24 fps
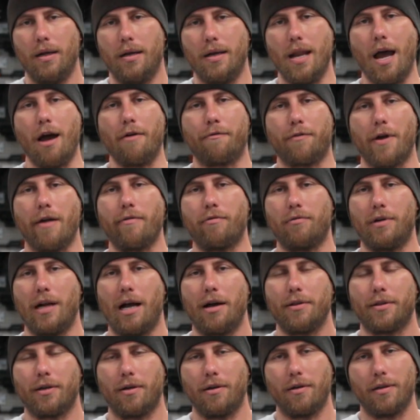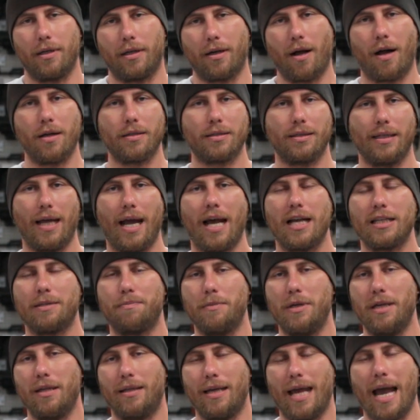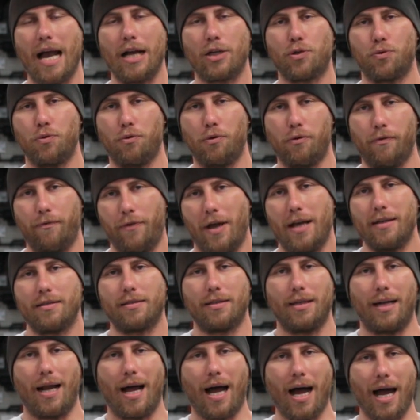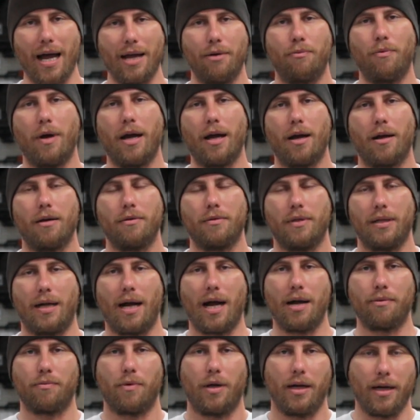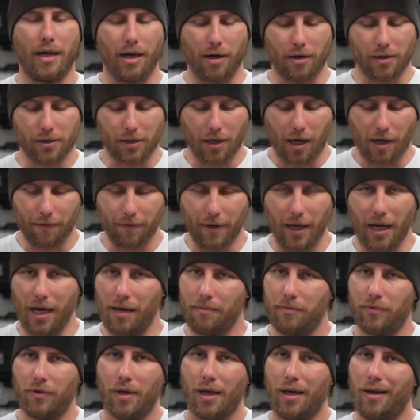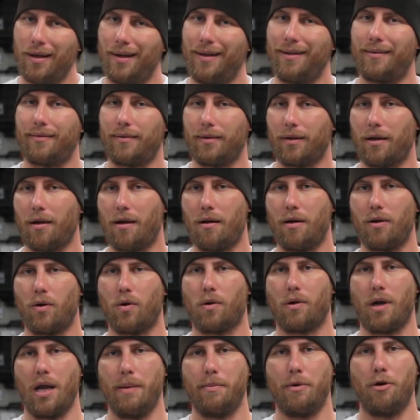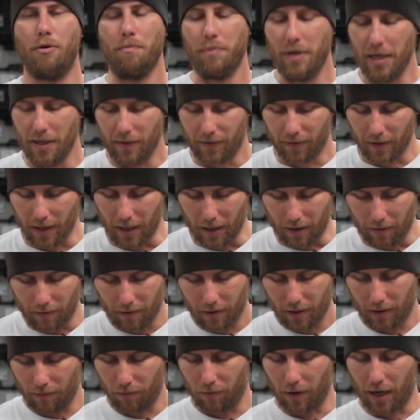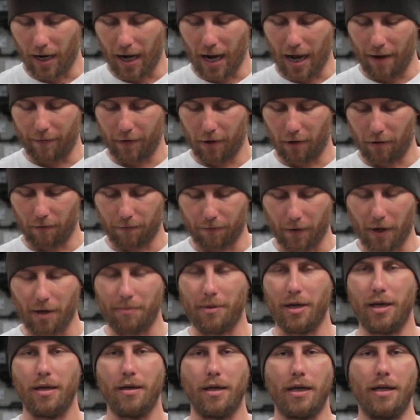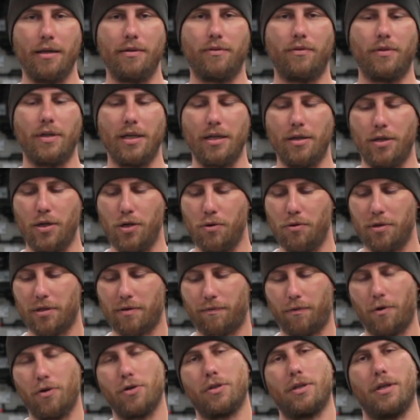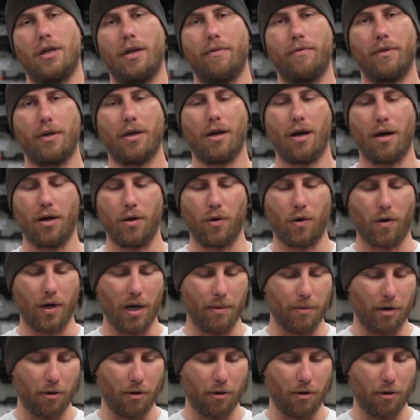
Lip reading: Now for everyone out there that constantly asks me the actual vest that I wear, that I run in airsoft games, it's the Condor M Opc. And what I have here in front of me is the newest version of the Condor M